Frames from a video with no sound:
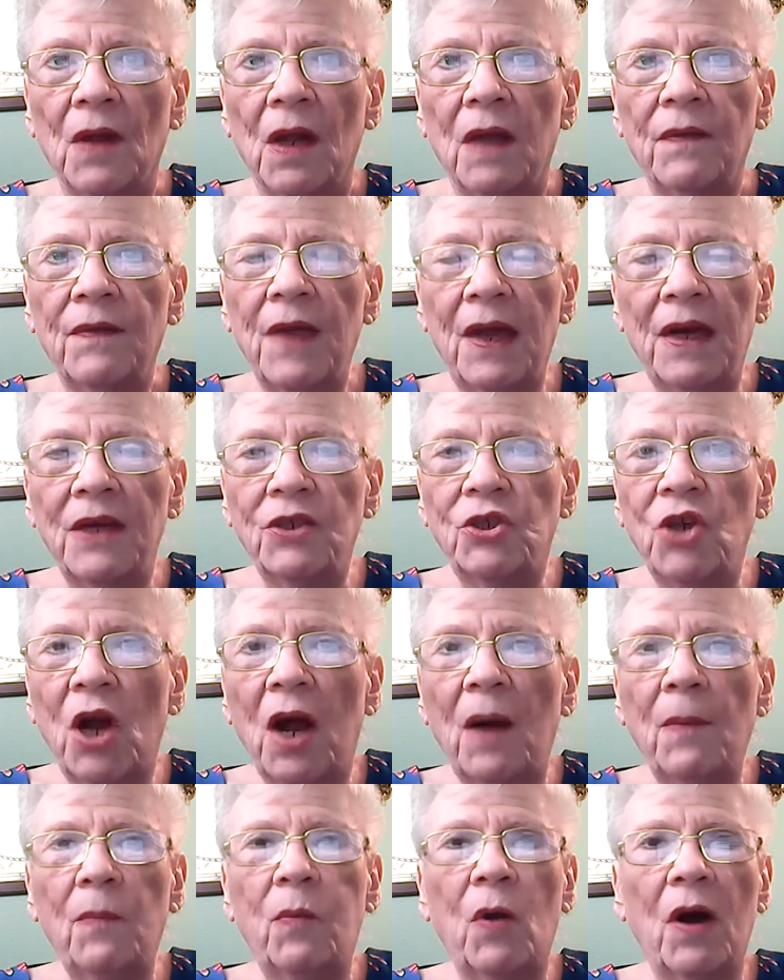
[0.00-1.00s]
that a
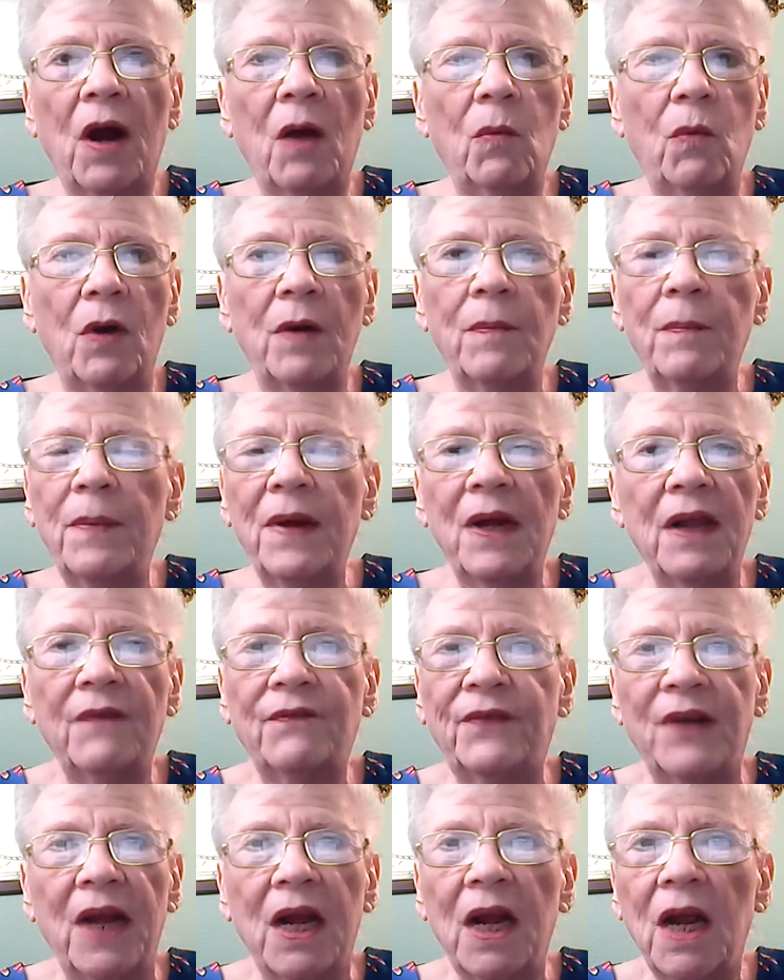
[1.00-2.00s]
job where I wouldn't be
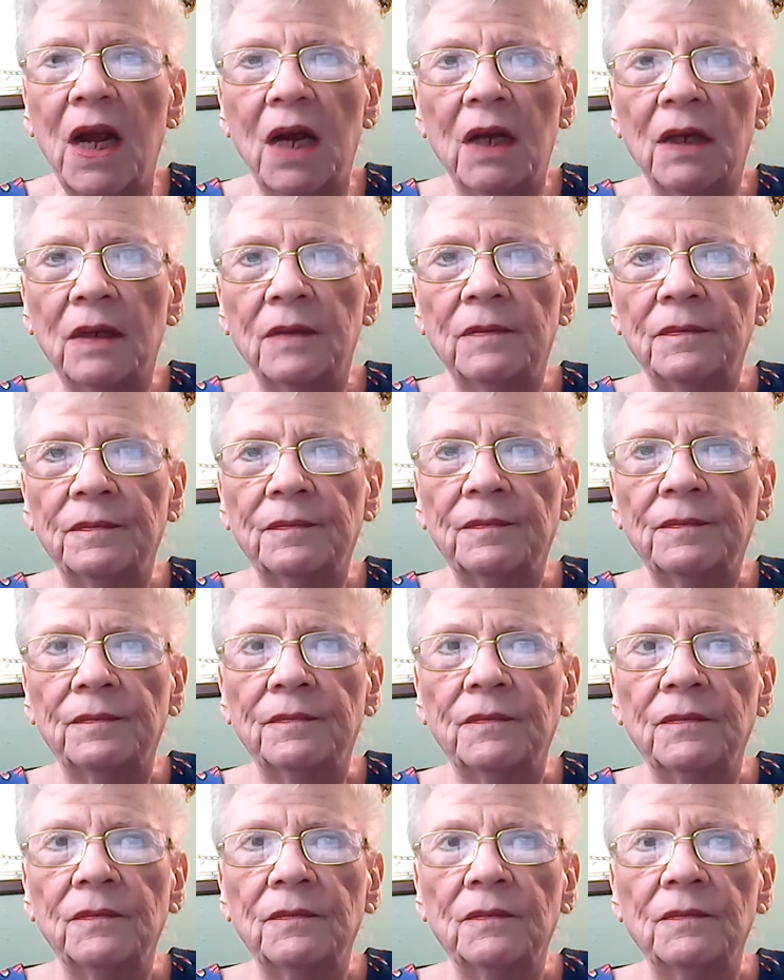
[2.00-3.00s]
lifting,
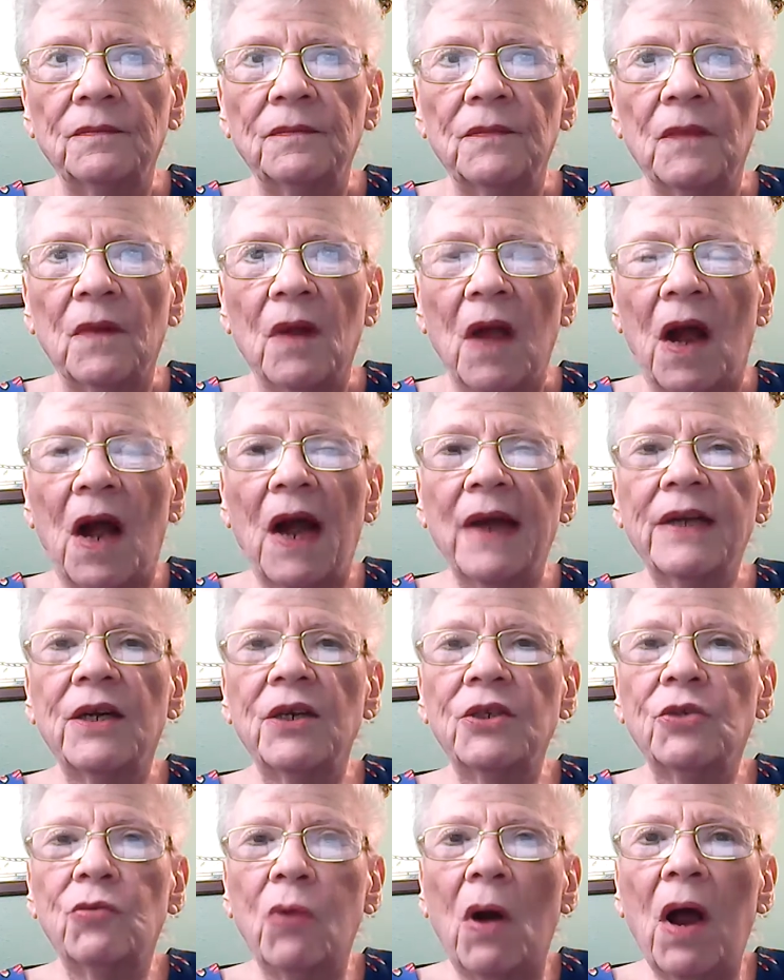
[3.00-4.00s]
I
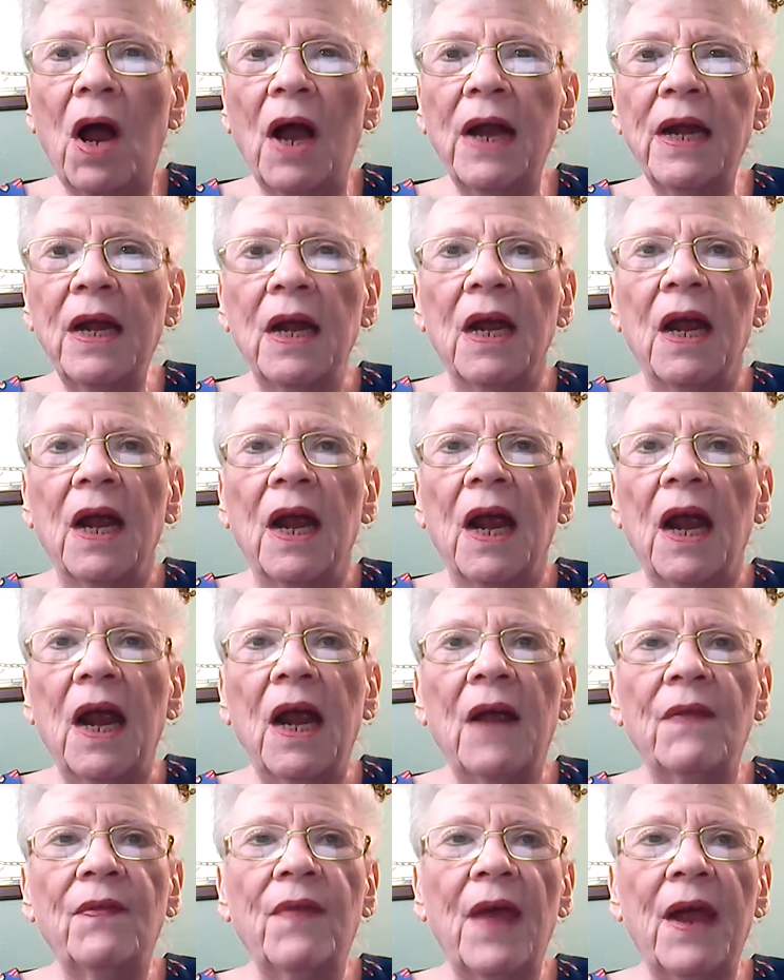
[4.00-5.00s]
could try,
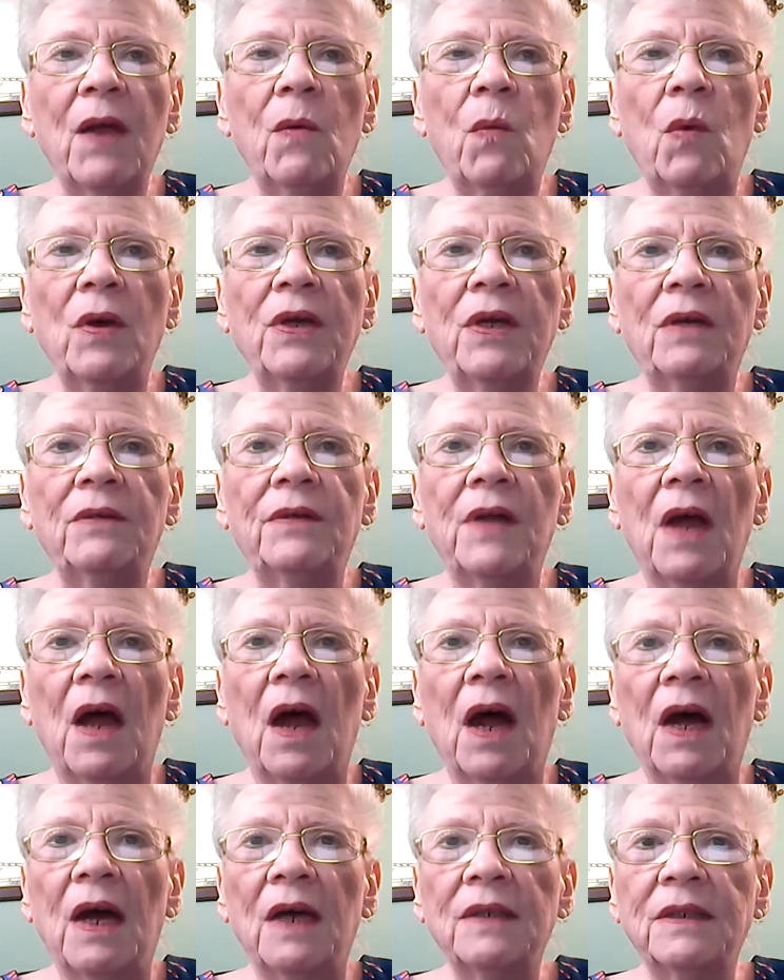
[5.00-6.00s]
and they would
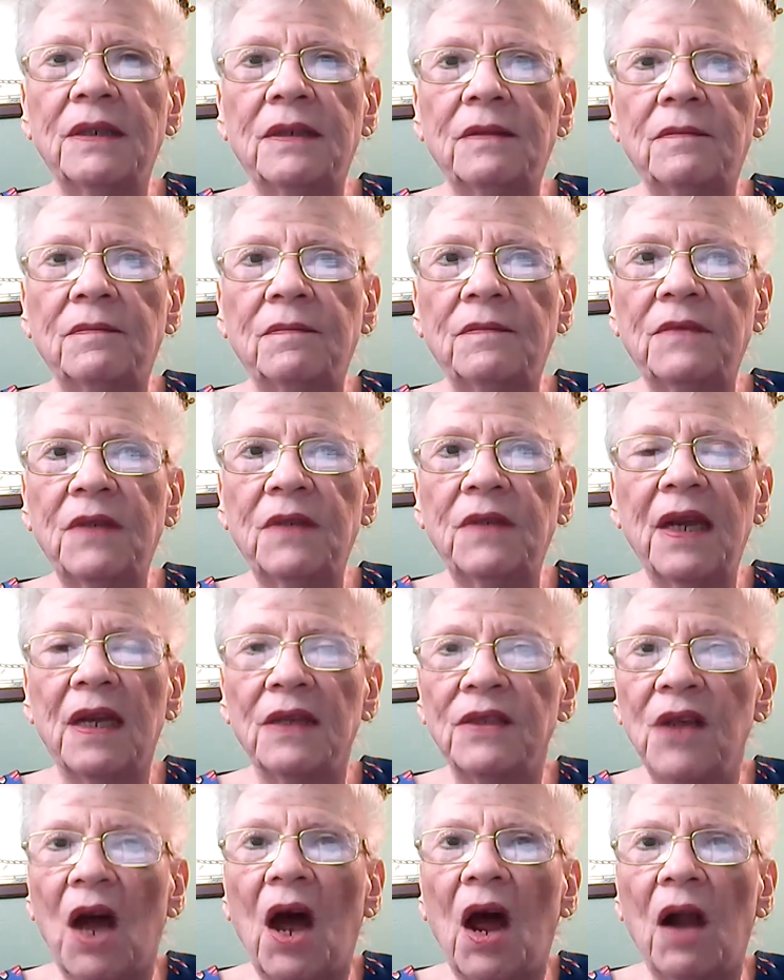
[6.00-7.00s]
uh, take a
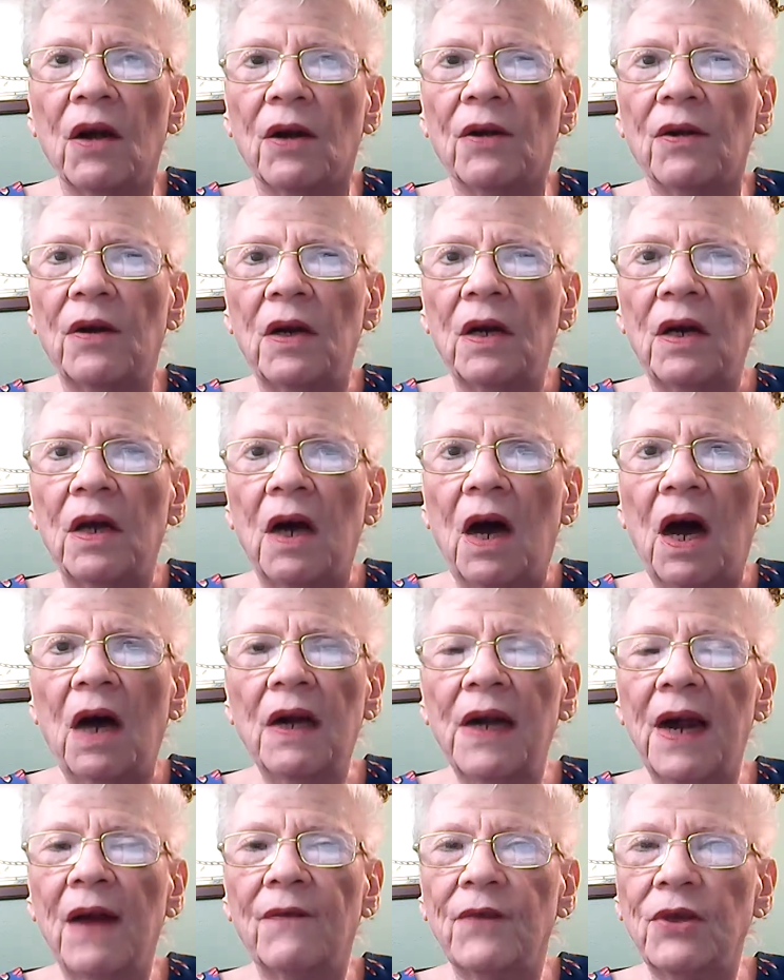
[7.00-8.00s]
dollar
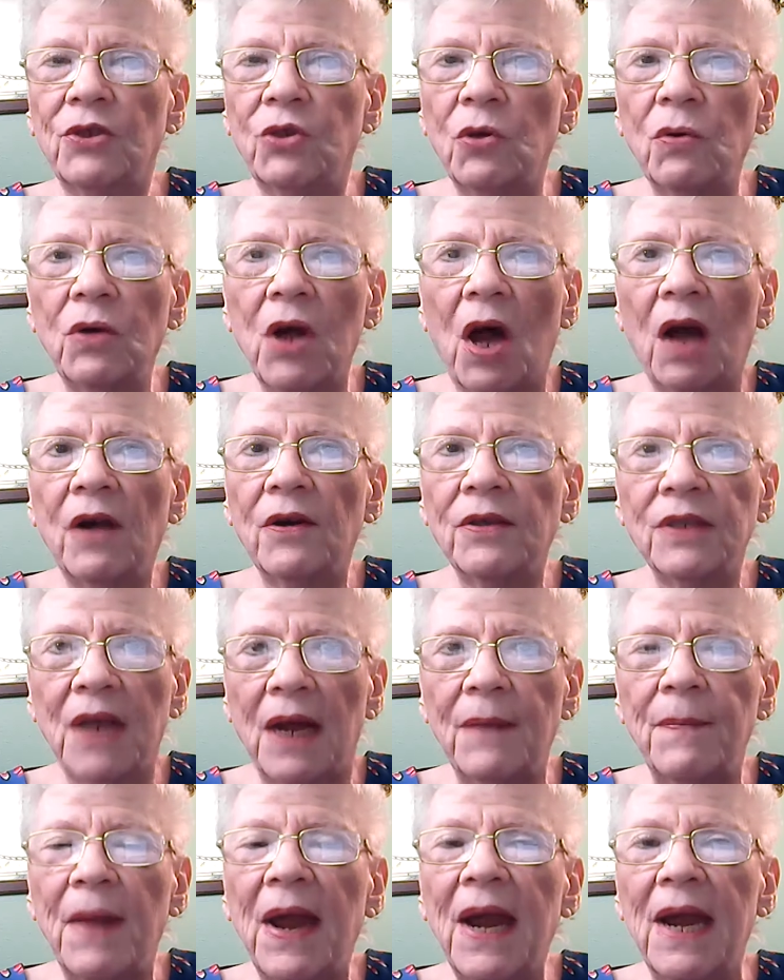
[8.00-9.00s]
out of every two dollars
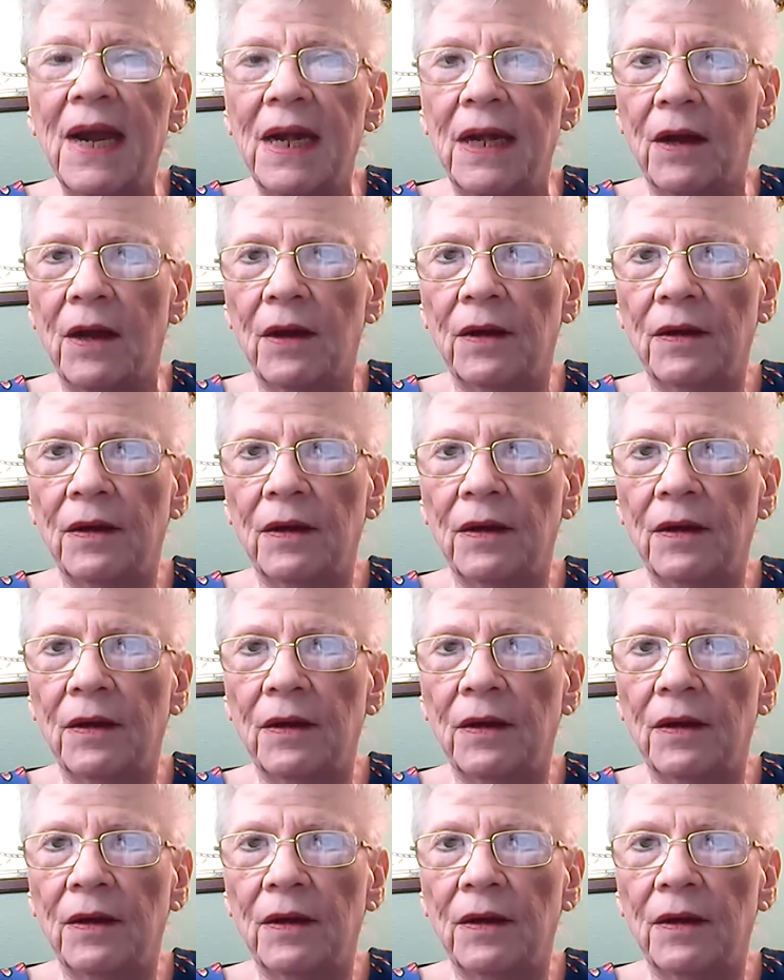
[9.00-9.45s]
I made.